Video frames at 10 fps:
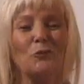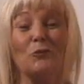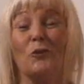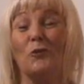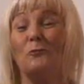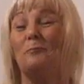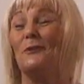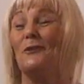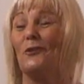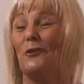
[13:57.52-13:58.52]
to
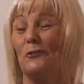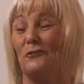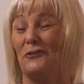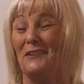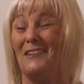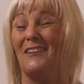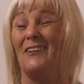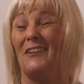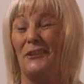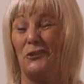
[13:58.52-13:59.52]
open off the
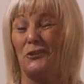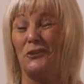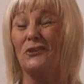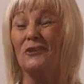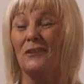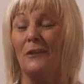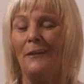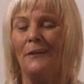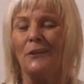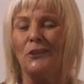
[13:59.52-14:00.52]
ice.
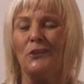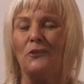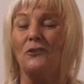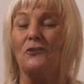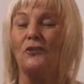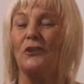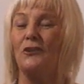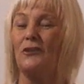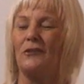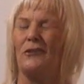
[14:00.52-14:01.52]
It
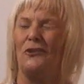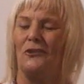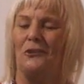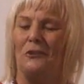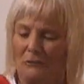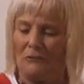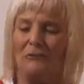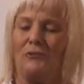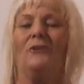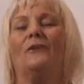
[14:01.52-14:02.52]
just
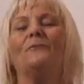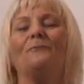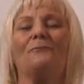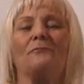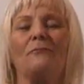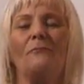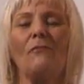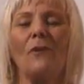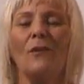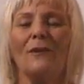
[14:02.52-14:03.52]
takes
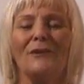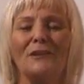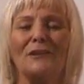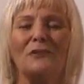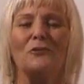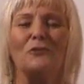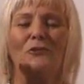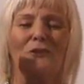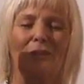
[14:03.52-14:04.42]
a little